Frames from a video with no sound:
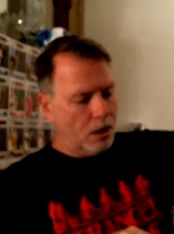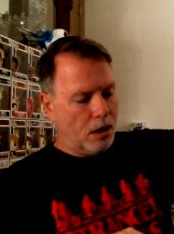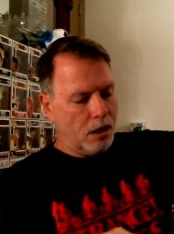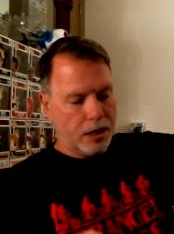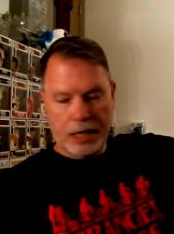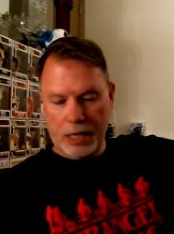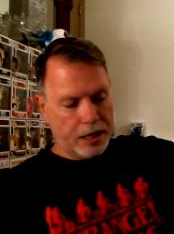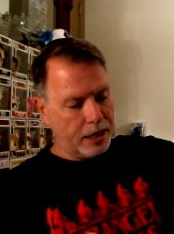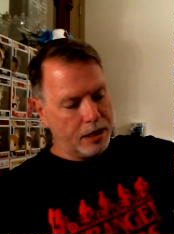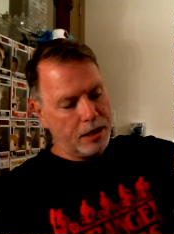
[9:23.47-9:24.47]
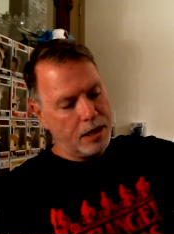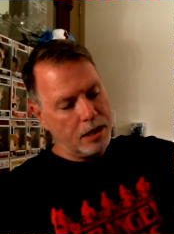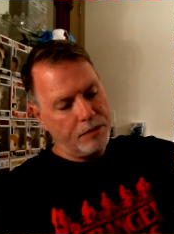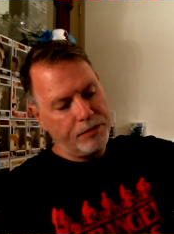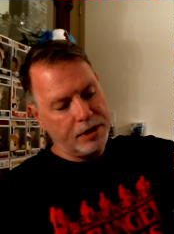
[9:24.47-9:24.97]
uh, get in it
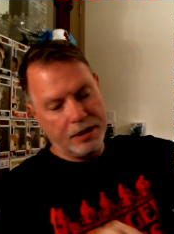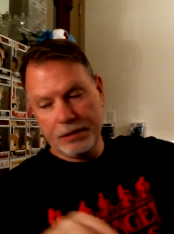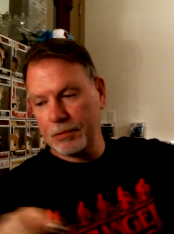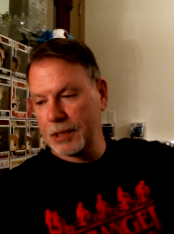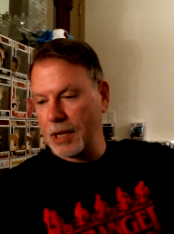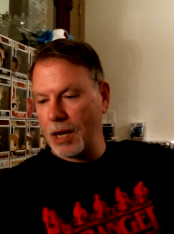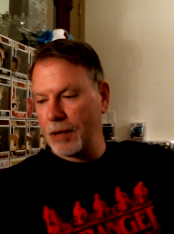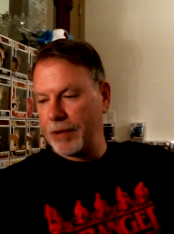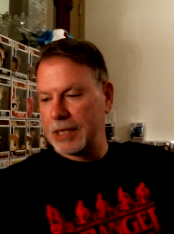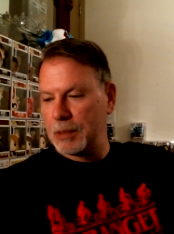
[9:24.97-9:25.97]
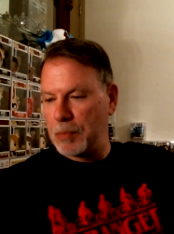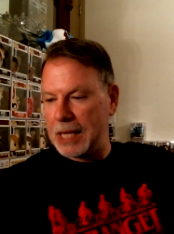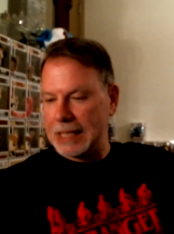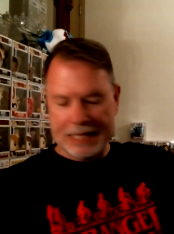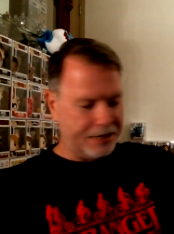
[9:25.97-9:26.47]
kind of this one's kind of
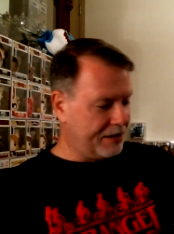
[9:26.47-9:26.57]
expensive